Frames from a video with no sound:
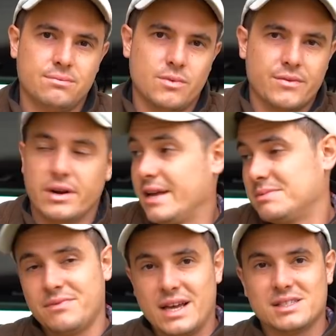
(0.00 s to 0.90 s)
We've got
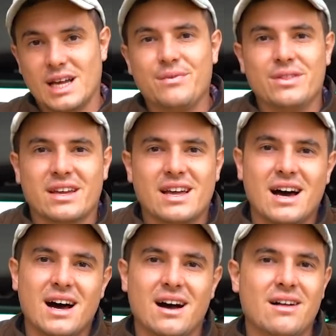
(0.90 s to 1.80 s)
heaps of their stuff in the
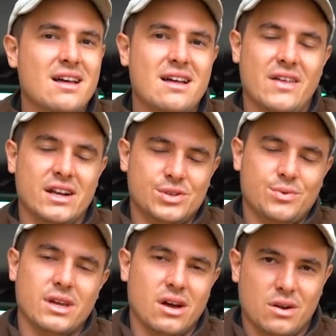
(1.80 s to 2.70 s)
car. That is some
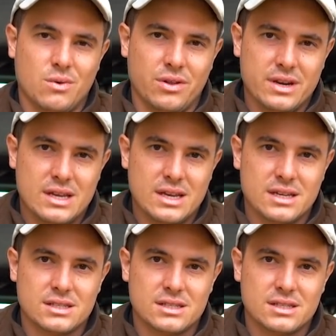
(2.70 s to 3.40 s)
really high quality gear.